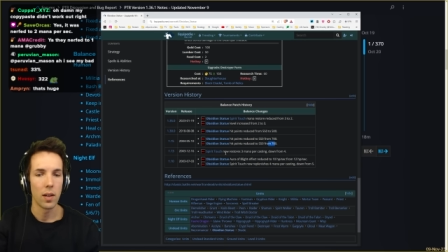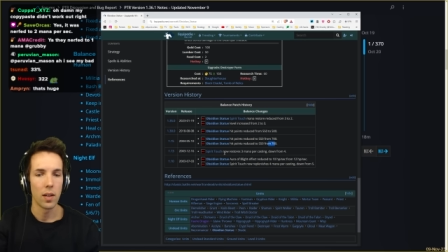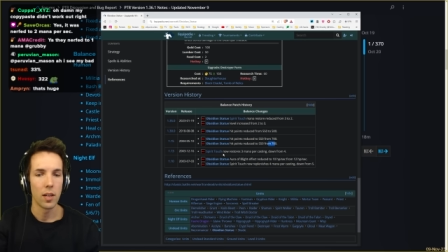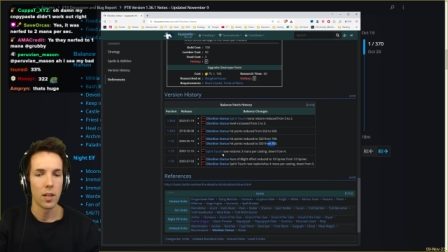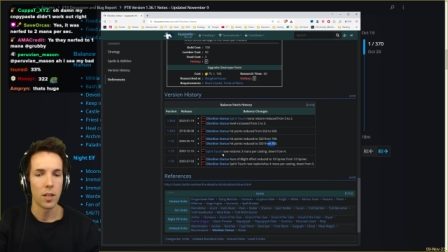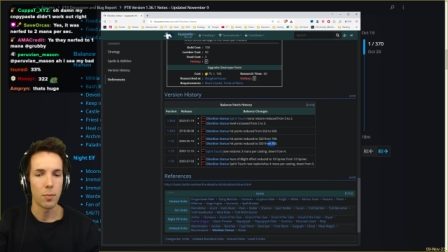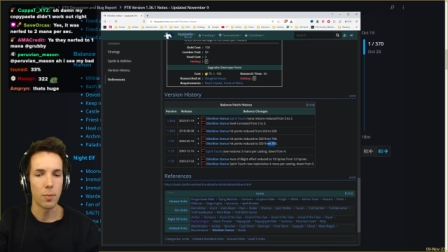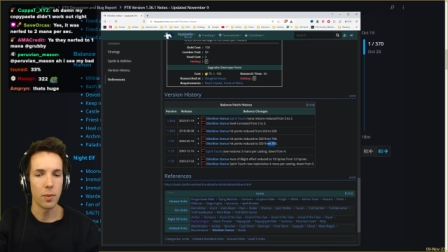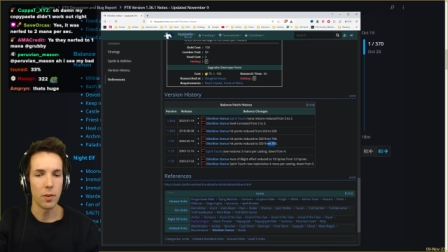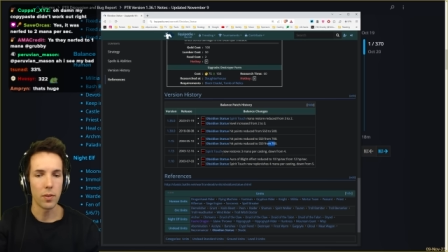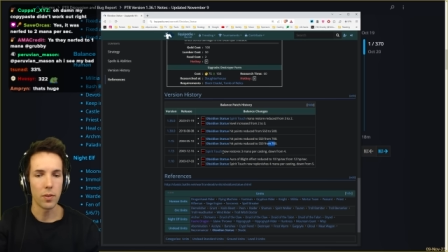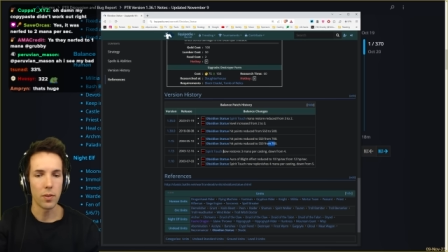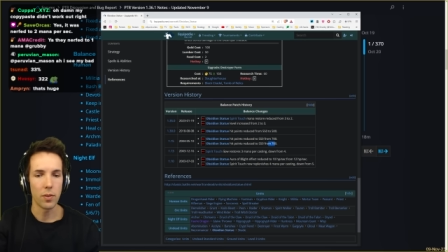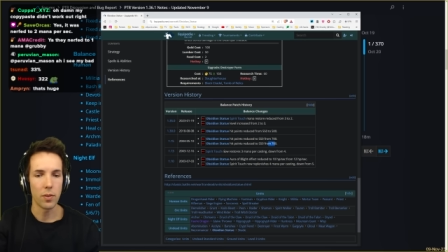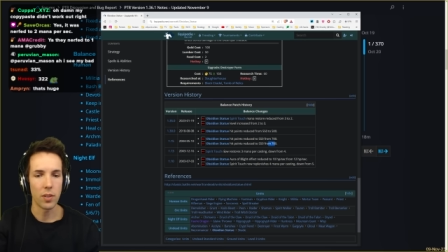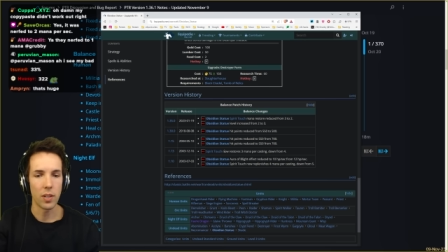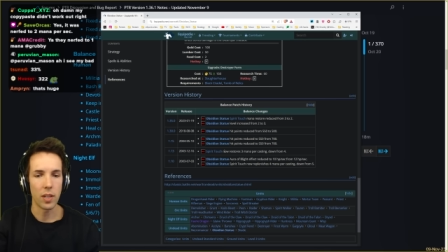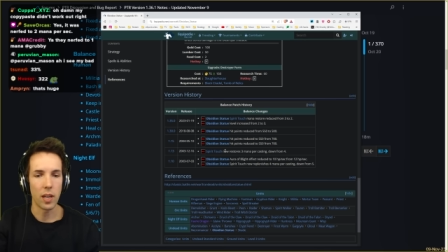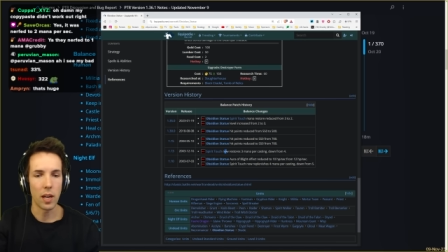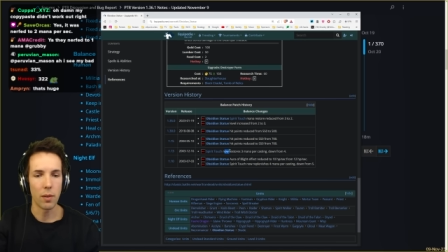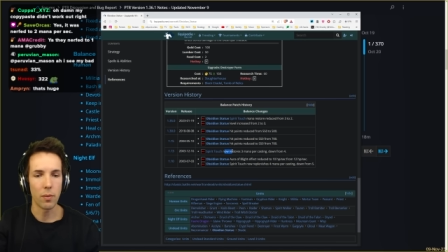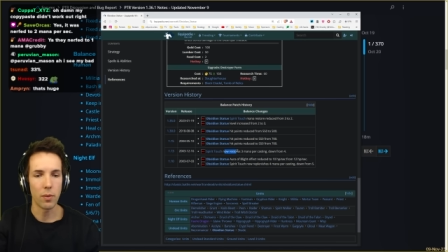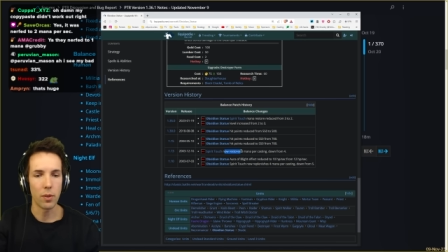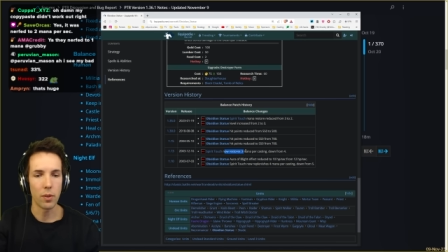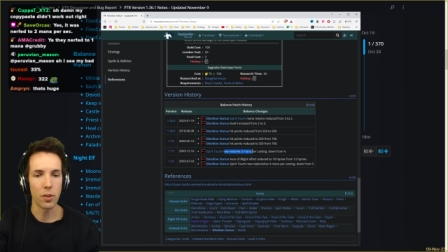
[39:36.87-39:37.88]
Spirit Touch
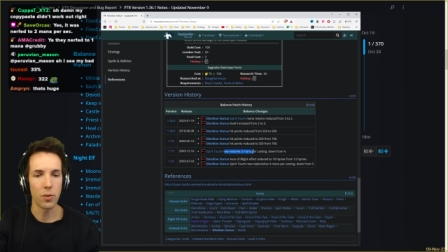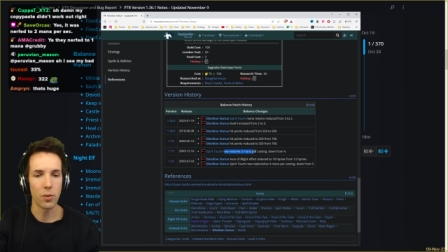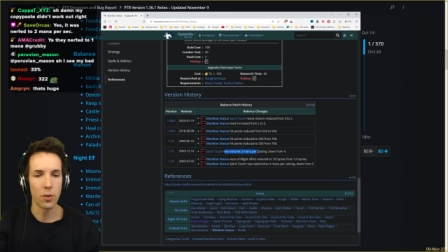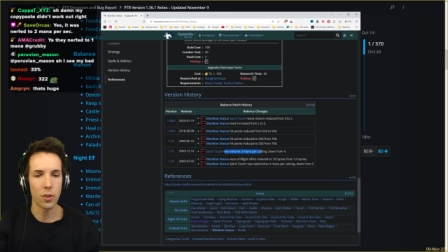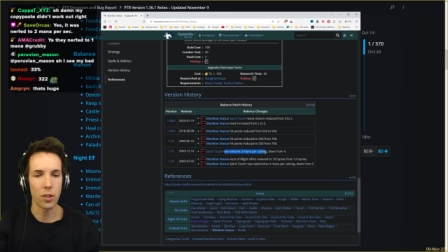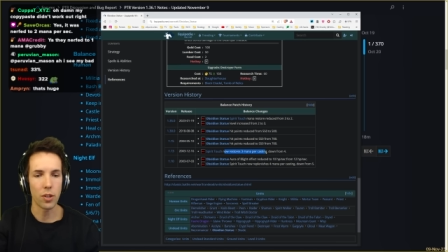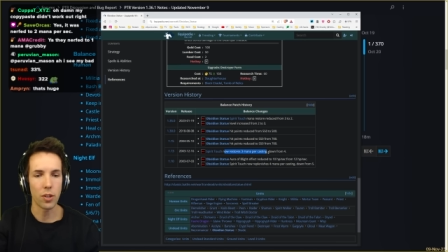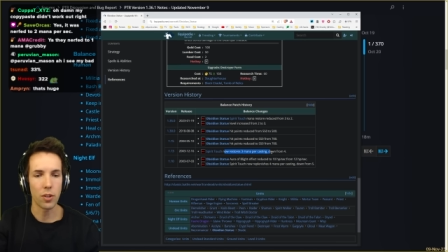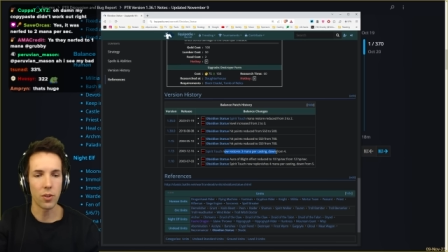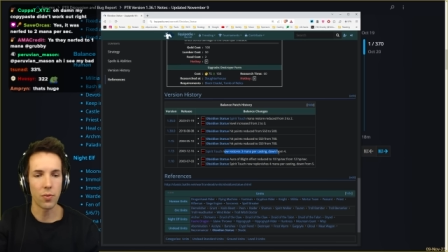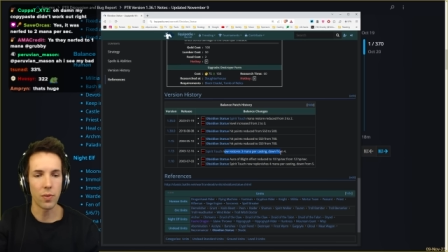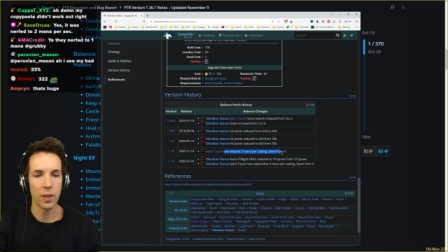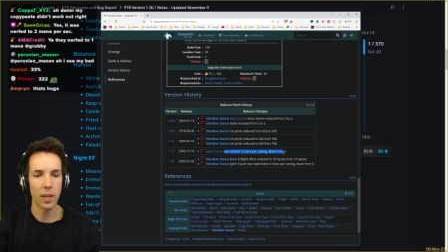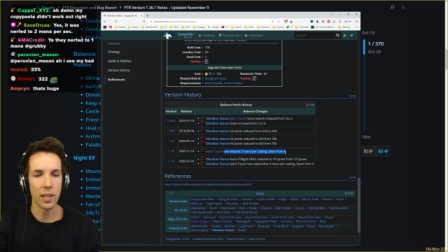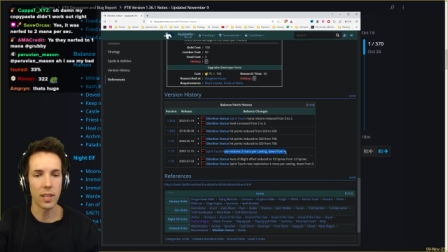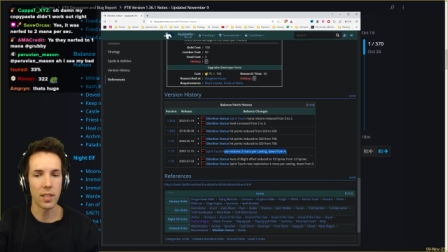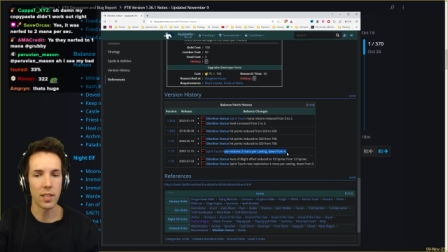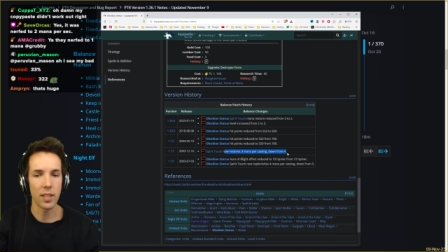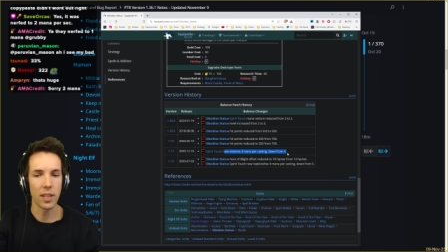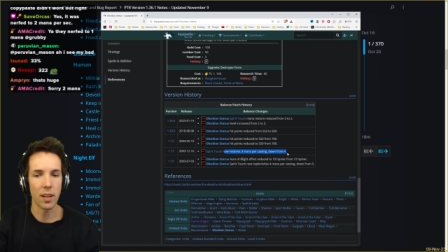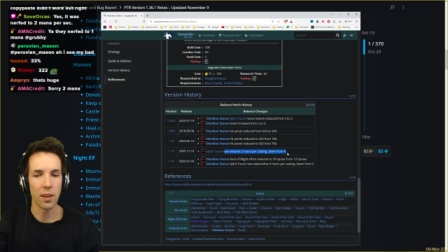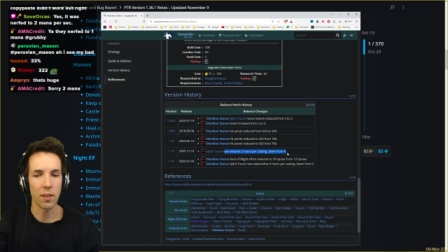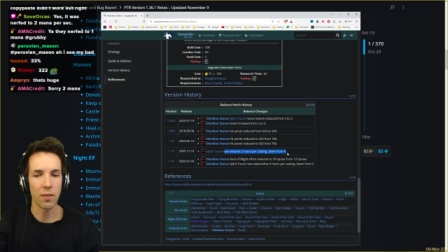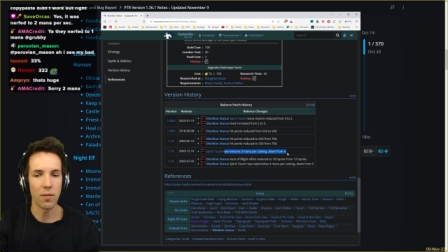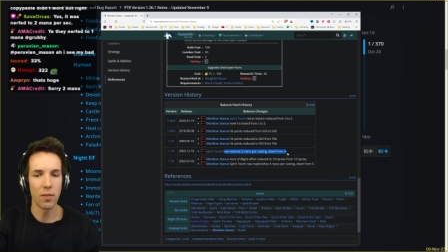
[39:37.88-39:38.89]
now restores three
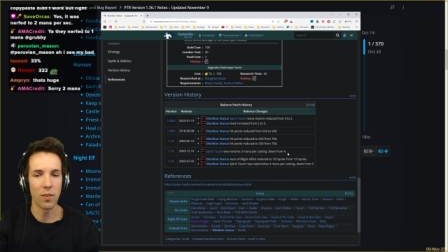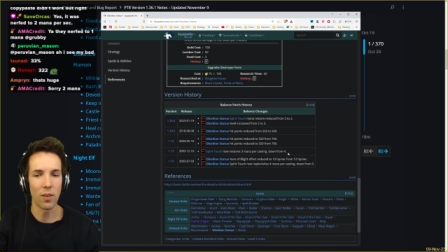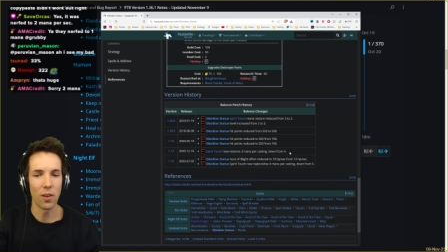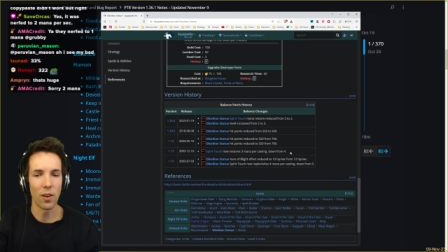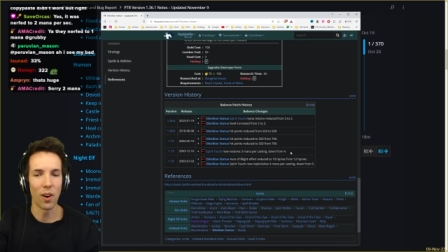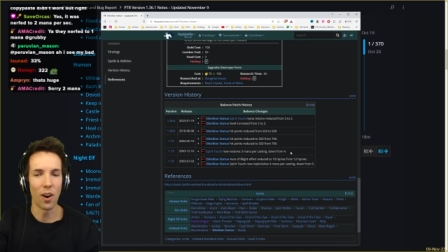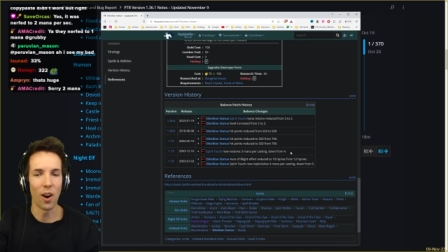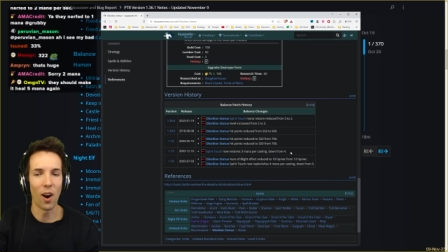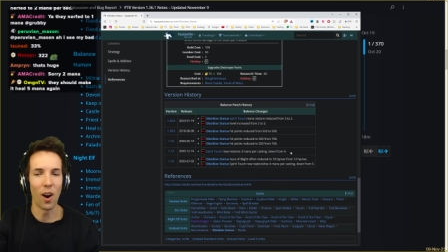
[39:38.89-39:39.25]
instead of four.